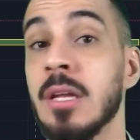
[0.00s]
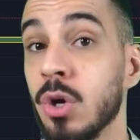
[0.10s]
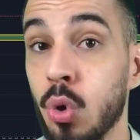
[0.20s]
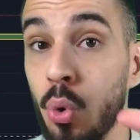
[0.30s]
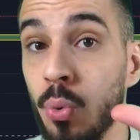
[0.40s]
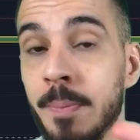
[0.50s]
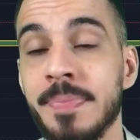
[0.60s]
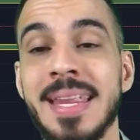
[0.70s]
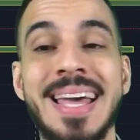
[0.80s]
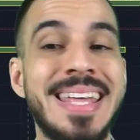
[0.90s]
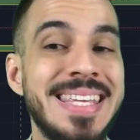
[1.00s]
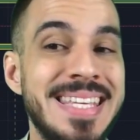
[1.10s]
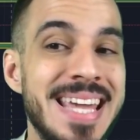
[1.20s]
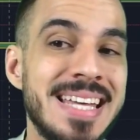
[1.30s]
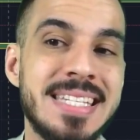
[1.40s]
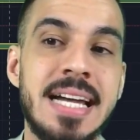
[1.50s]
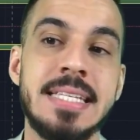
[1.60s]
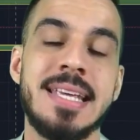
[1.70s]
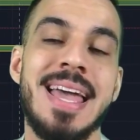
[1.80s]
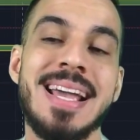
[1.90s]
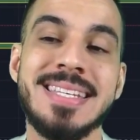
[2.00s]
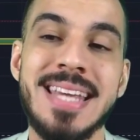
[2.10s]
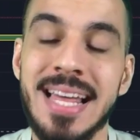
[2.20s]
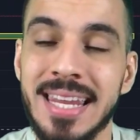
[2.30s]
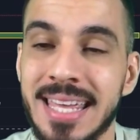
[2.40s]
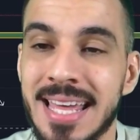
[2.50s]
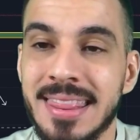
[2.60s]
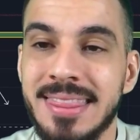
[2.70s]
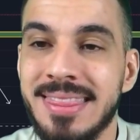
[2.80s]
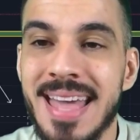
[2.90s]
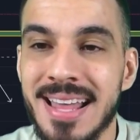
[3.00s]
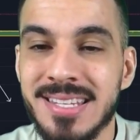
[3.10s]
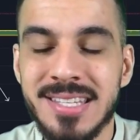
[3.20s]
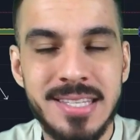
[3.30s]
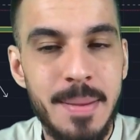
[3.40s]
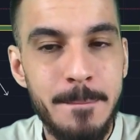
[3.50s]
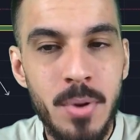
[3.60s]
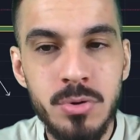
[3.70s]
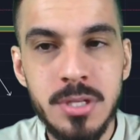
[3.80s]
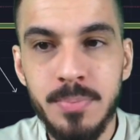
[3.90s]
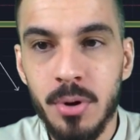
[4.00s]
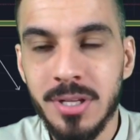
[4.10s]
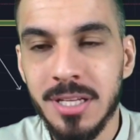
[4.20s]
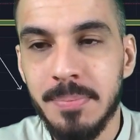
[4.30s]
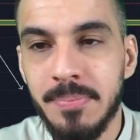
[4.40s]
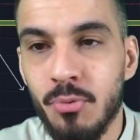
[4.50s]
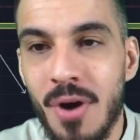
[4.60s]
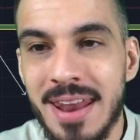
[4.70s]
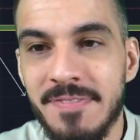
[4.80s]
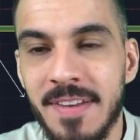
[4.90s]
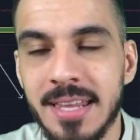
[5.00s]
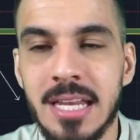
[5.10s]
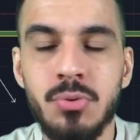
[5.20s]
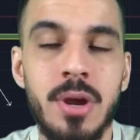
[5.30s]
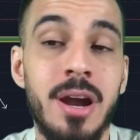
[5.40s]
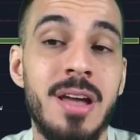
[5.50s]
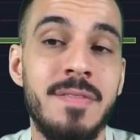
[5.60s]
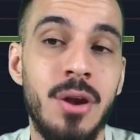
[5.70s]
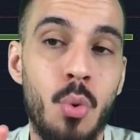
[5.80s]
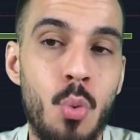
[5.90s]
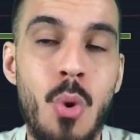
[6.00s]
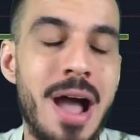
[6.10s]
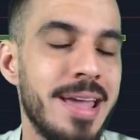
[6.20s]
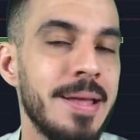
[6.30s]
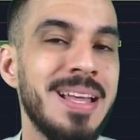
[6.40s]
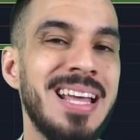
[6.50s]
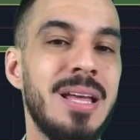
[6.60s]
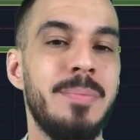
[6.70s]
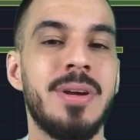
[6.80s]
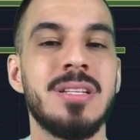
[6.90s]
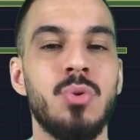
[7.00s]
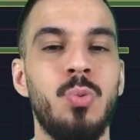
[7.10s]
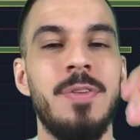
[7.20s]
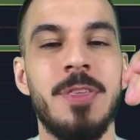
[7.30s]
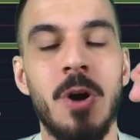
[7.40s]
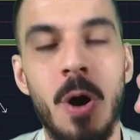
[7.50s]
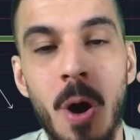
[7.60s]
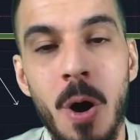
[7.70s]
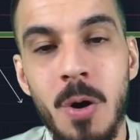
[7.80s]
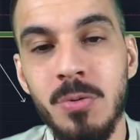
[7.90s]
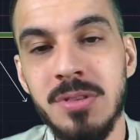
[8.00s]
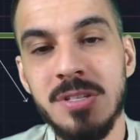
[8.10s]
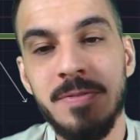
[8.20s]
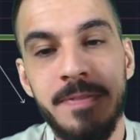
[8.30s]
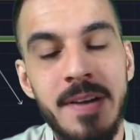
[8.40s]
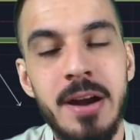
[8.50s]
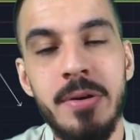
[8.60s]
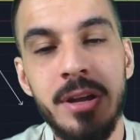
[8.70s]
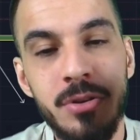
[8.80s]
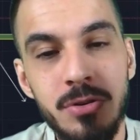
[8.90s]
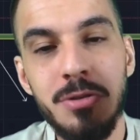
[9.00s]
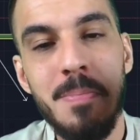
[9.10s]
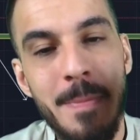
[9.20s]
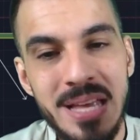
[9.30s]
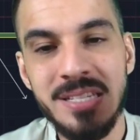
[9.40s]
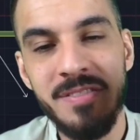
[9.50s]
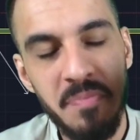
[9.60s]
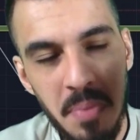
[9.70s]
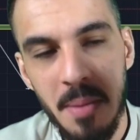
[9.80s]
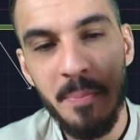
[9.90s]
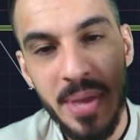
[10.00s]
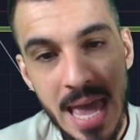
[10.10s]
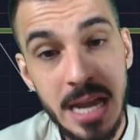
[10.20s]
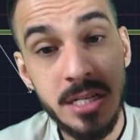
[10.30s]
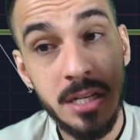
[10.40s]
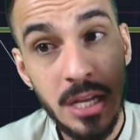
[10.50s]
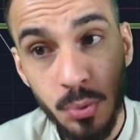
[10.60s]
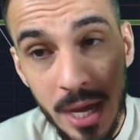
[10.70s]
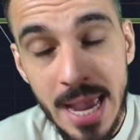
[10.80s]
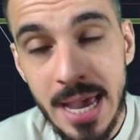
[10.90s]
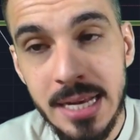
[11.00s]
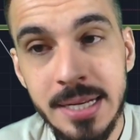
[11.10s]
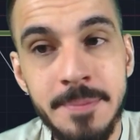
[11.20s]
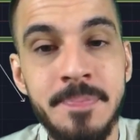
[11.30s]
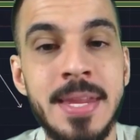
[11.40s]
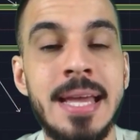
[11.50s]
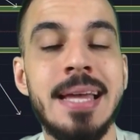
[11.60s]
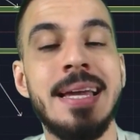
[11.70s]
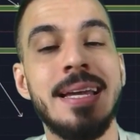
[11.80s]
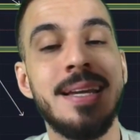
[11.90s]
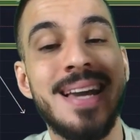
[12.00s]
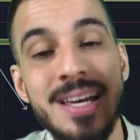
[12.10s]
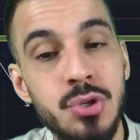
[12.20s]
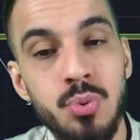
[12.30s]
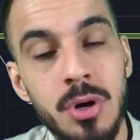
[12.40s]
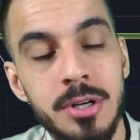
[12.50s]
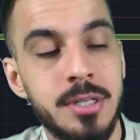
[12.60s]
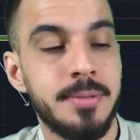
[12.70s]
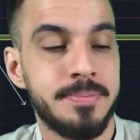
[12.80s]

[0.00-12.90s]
Who? Yes, guys, exactly. That's the most important red flag that we are having. Why? Because with all this very good massive pumpy action that we had, guess what?